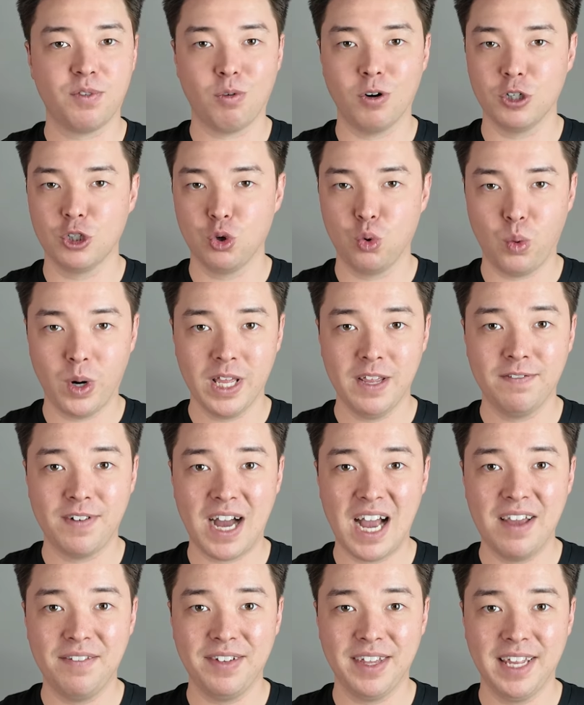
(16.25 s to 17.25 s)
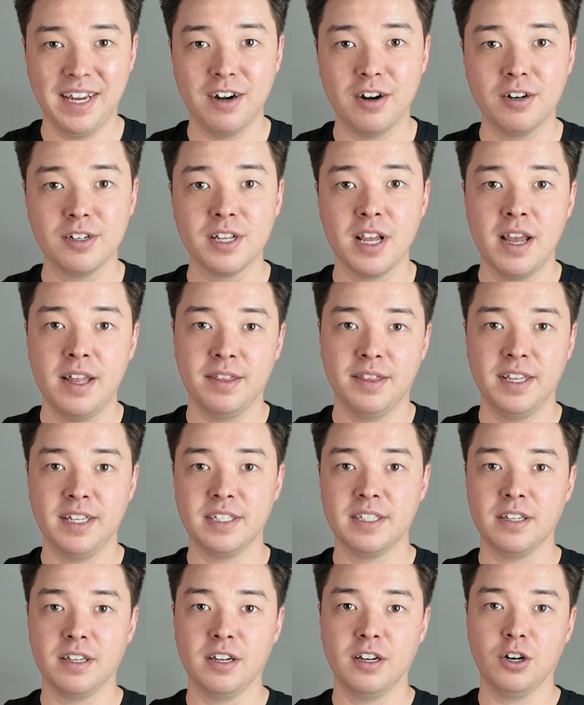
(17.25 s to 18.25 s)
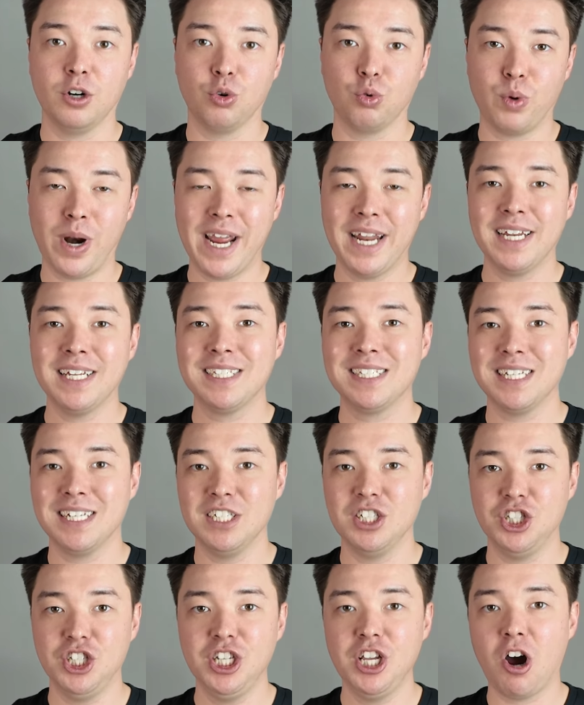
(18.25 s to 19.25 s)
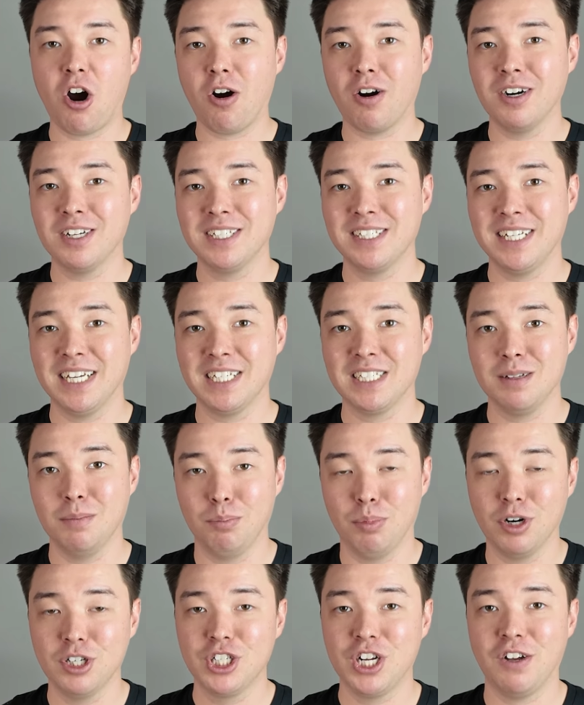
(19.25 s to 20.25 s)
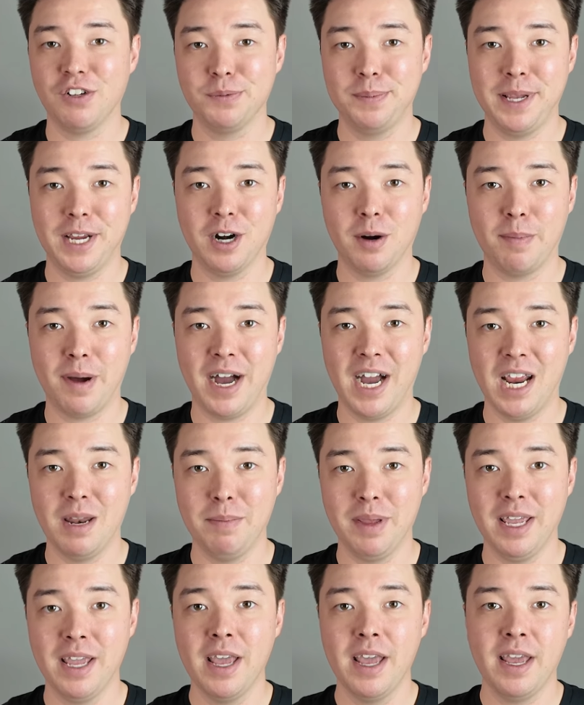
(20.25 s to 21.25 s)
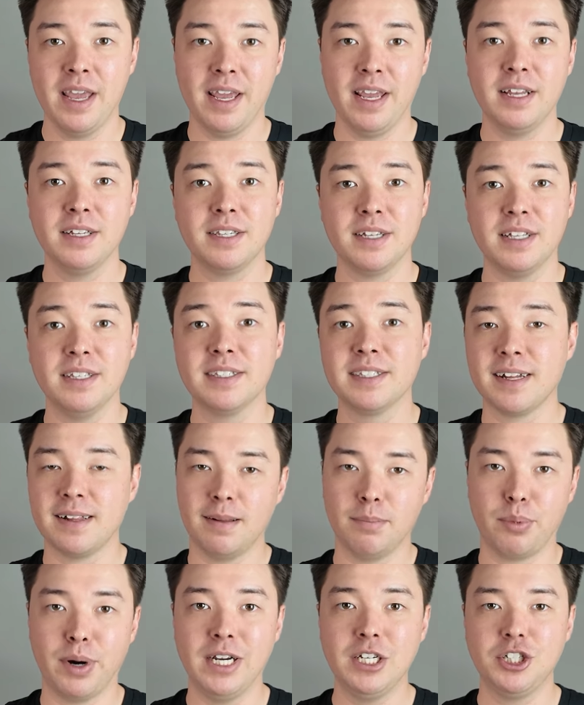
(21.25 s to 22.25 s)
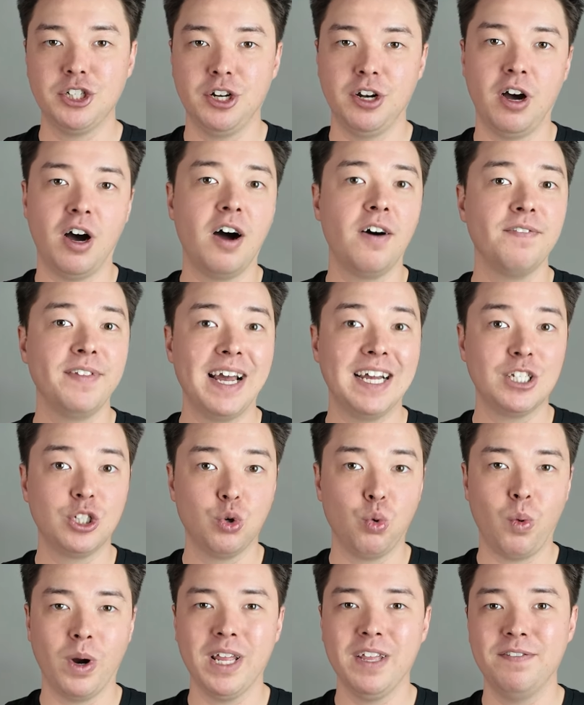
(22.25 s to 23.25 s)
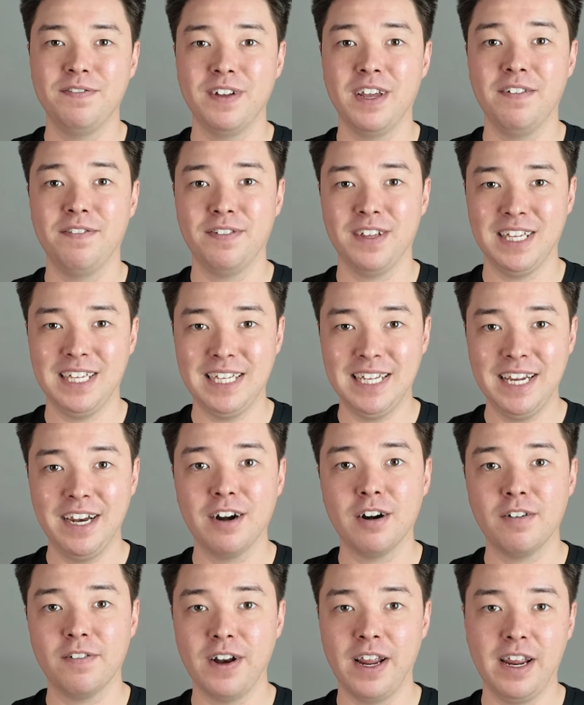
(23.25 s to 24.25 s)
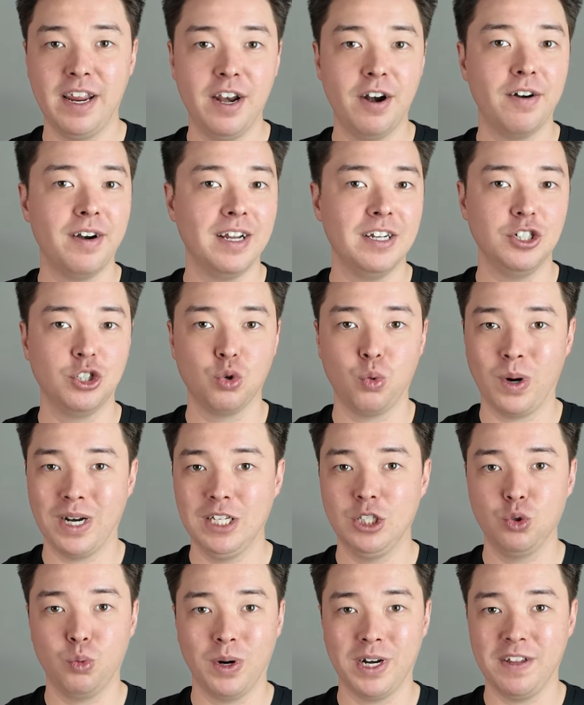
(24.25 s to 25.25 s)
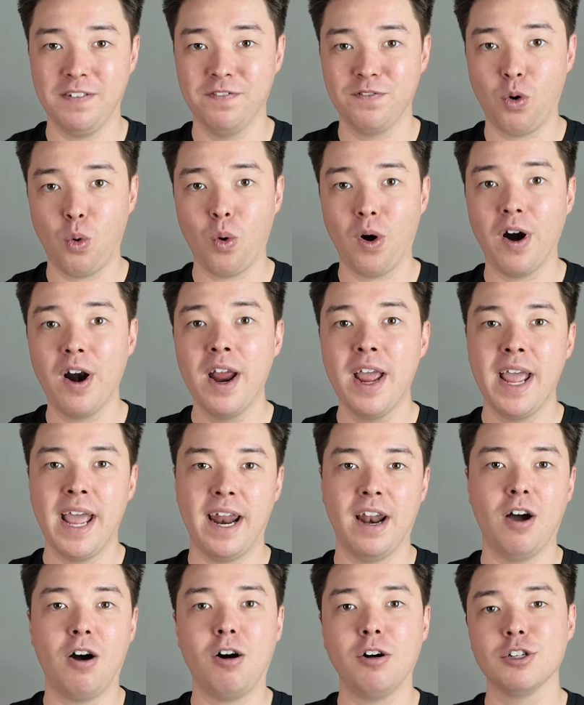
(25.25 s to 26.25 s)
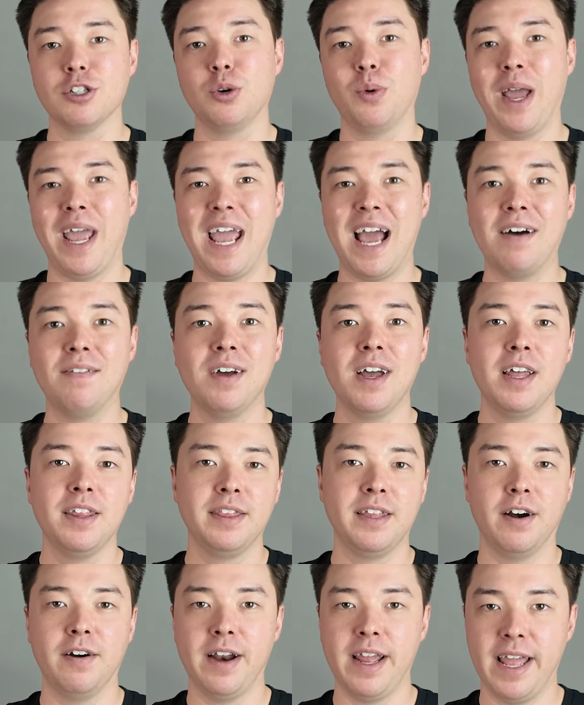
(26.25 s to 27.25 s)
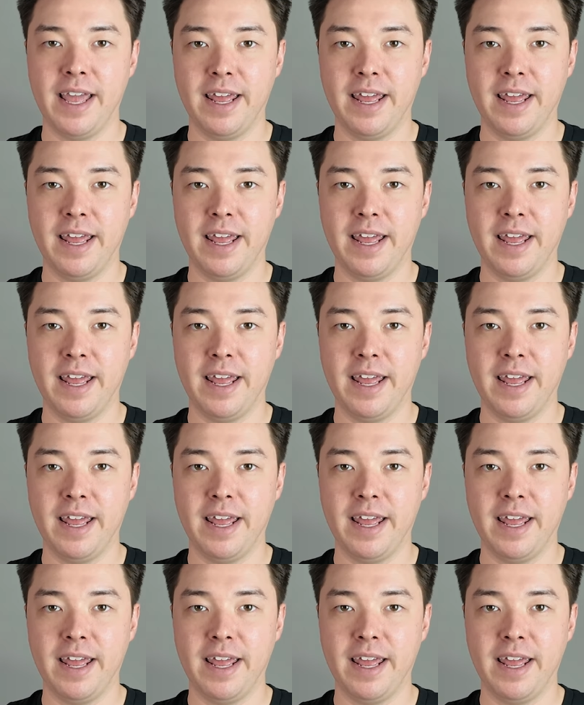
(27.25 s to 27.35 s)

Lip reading: for 25 years. This Grandest GR6 bookshelf speaker behind me is in celebration of that 25th year here in 2024. And I also have their